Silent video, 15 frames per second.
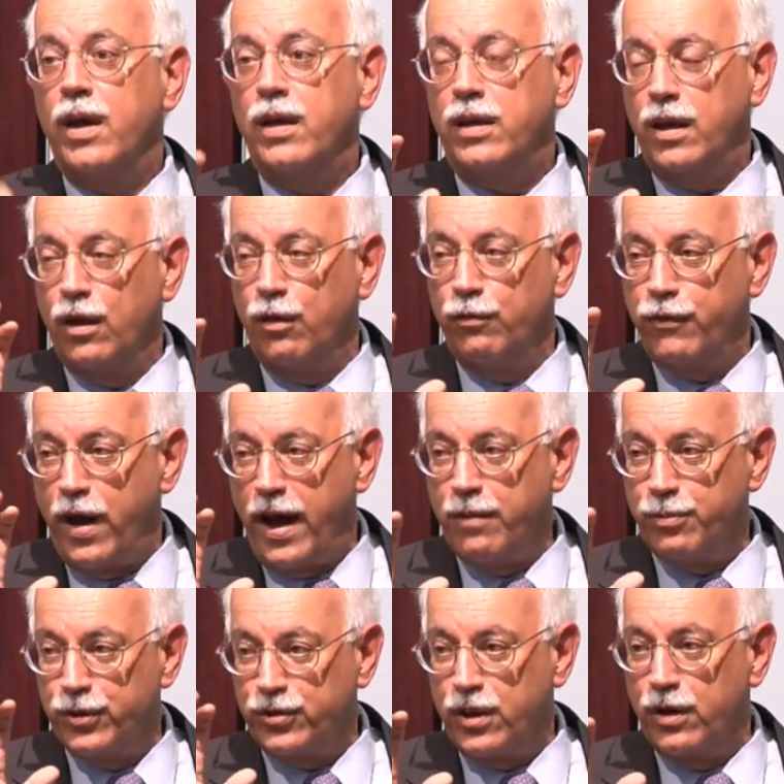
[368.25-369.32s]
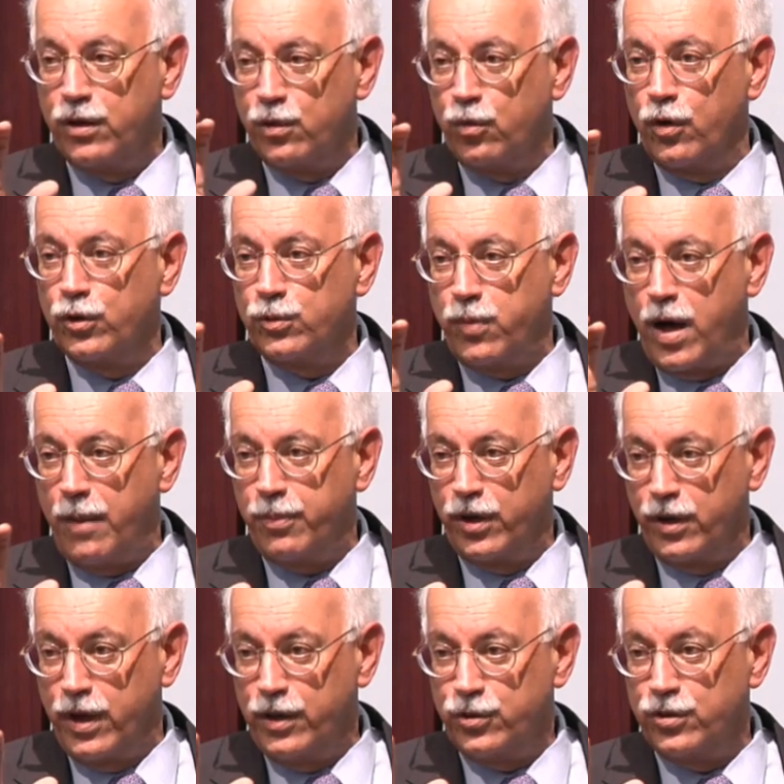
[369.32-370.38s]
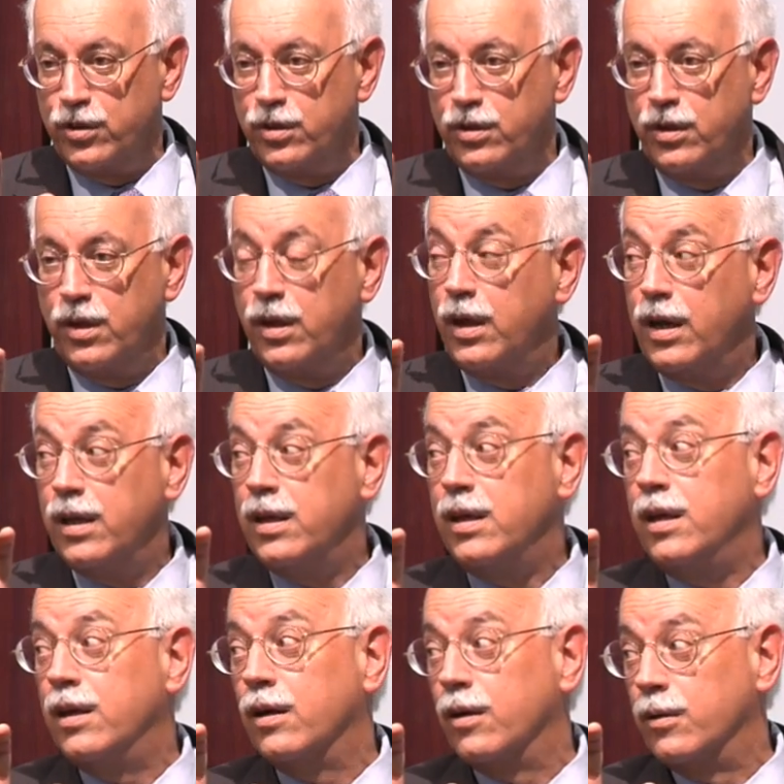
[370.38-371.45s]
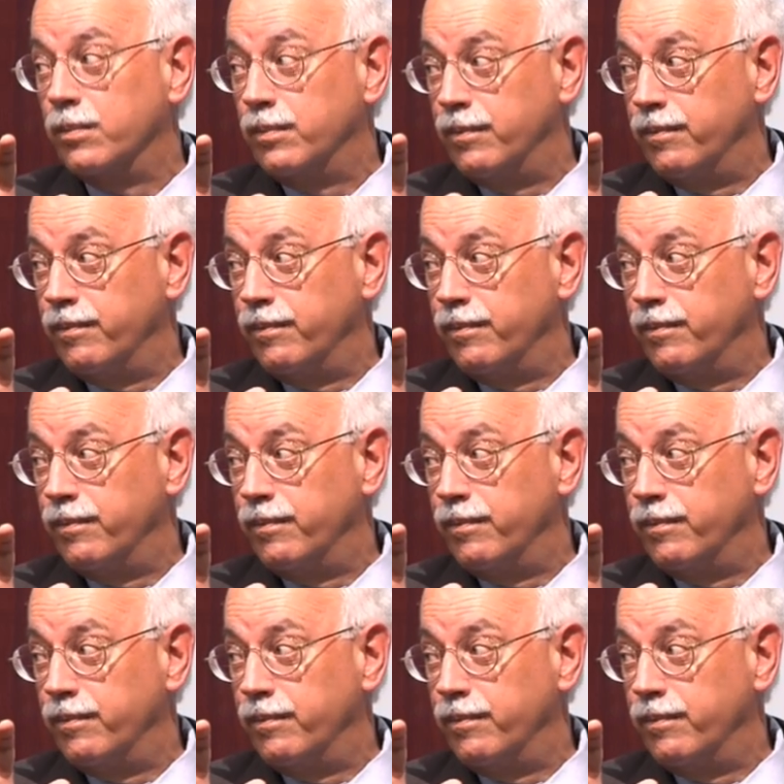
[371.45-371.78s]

It killed 5% of the world's population in a year.